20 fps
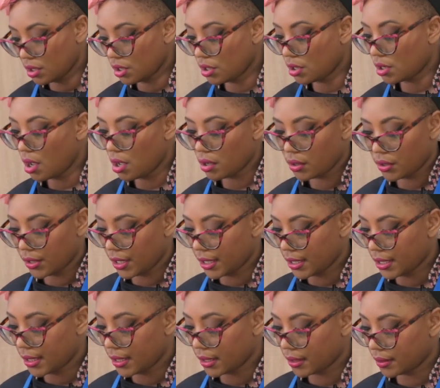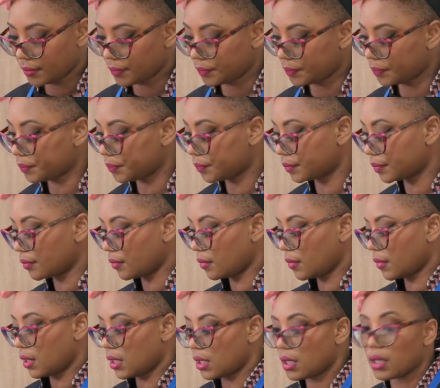You're not going to
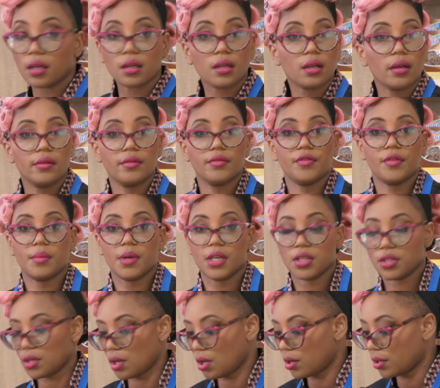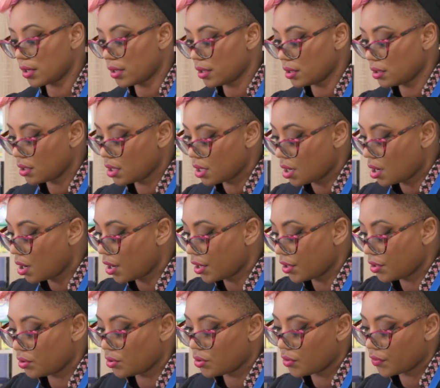cook for much longer or
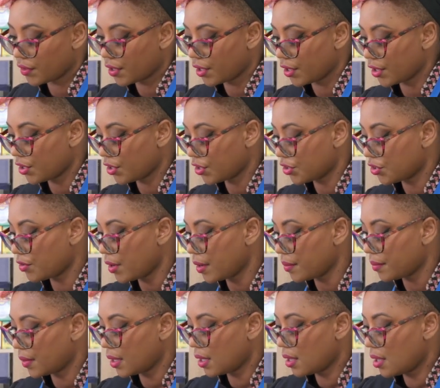you'll overcook your shrimp.